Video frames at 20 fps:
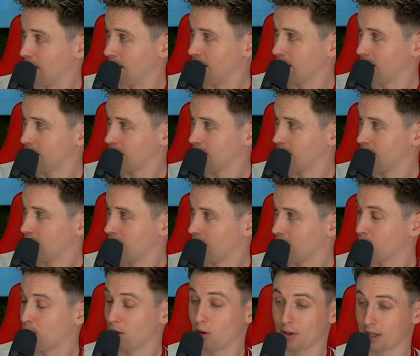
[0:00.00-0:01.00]
League.
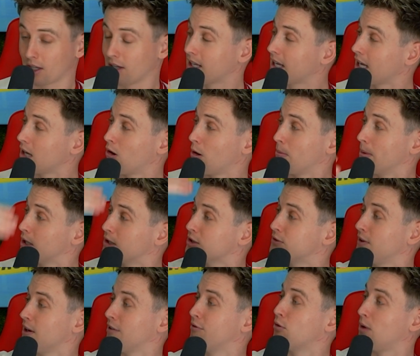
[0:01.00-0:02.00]
No, we're already going to get Europa League because
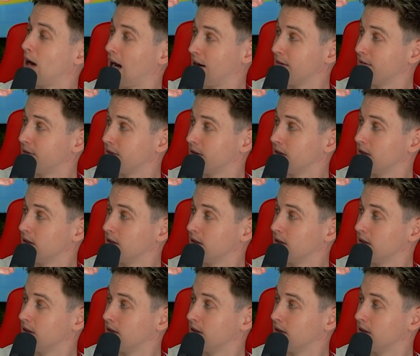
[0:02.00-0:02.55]
fifth will have